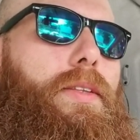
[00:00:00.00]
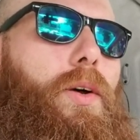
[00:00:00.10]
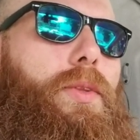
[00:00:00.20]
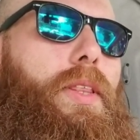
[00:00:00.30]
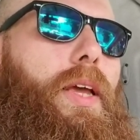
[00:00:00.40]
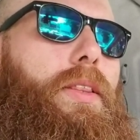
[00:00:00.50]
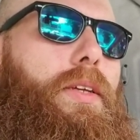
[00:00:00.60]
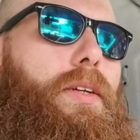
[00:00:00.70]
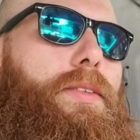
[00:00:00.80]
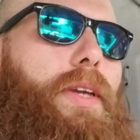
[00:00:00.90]
only that
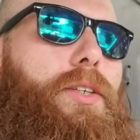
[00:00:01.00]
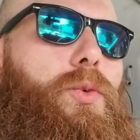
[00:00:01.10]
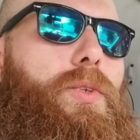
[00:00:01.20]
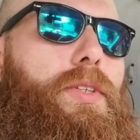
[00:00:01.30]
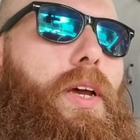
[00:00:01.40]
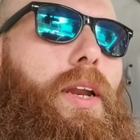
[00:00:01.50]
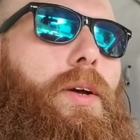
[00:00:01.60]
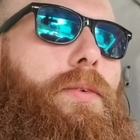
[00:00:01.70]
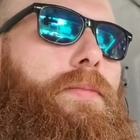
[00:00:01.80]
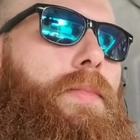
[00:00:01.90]
little section was cut out.